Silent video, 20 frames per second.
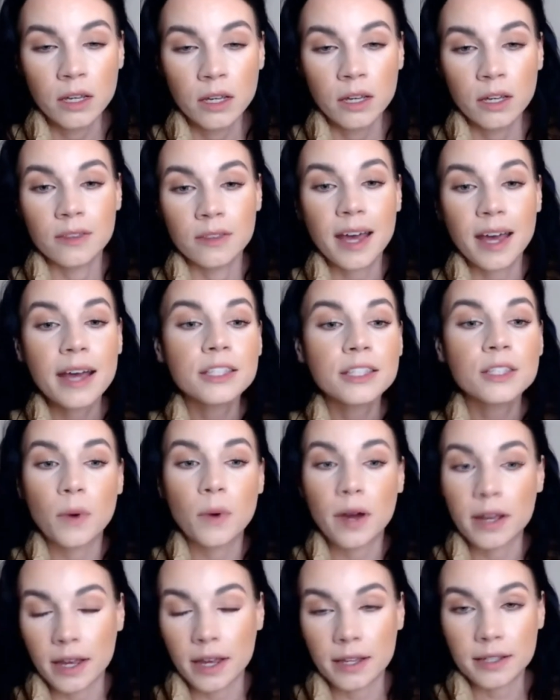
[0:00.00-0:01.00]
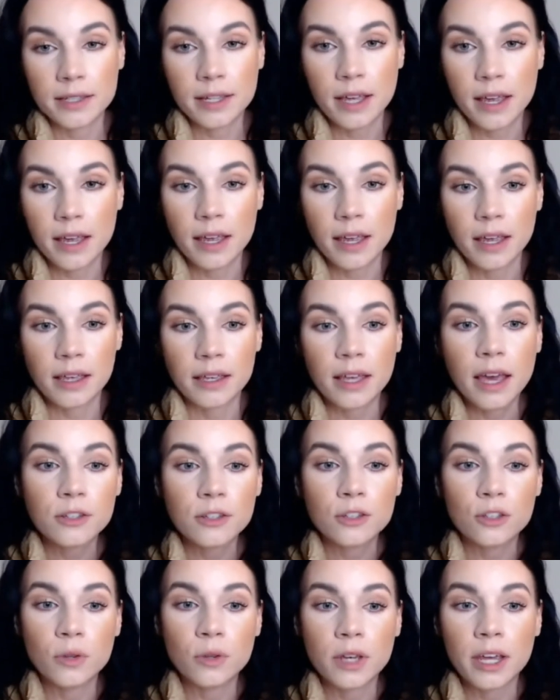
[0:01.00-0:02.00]
That's why I say,
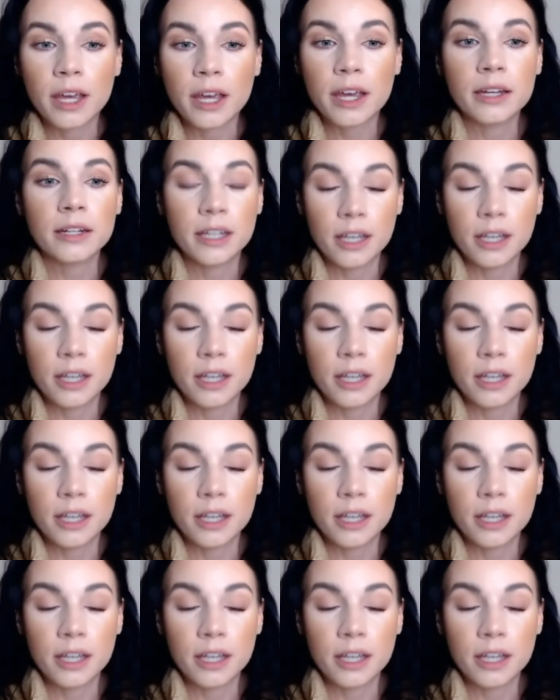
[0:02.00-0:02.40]
yes, you can